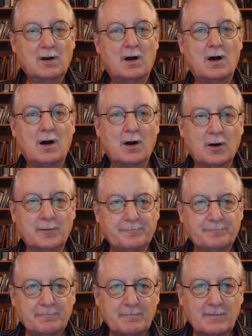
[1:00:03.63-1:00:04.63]
are
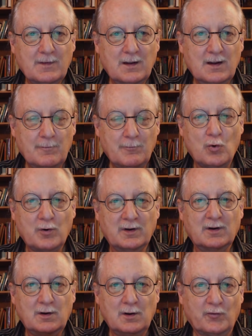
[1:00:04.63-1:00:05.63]

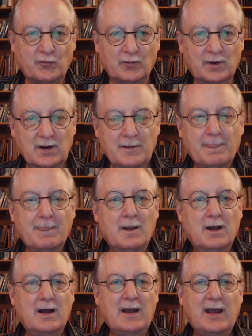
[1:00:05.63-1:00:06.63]
important culturally,
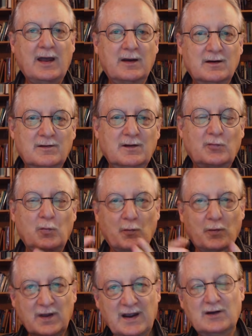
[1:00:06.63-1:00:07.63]
and this will
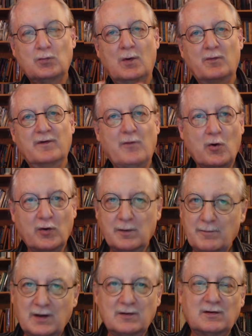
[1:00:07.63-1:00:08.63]
relate to what we've already
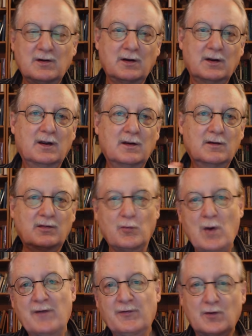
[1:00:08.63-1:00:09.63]
been studying
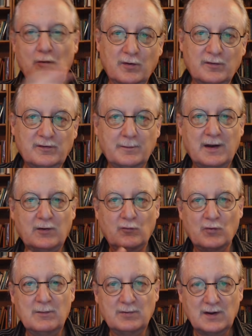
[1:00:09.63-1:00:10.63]
throughout the course about
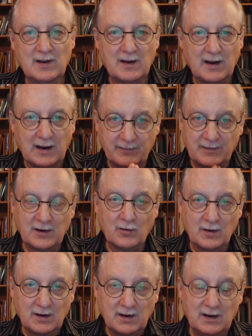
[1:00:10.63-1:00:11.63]
dreams and their
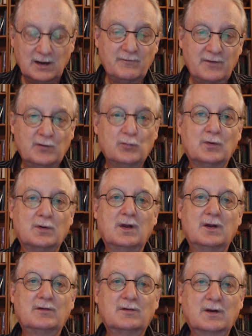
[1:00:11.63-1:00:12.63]
individual
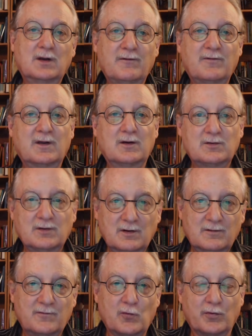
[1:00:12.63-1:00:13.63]
significance
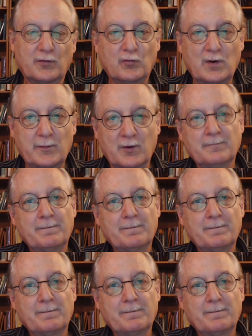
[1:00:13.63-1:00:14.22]
for the dreamer.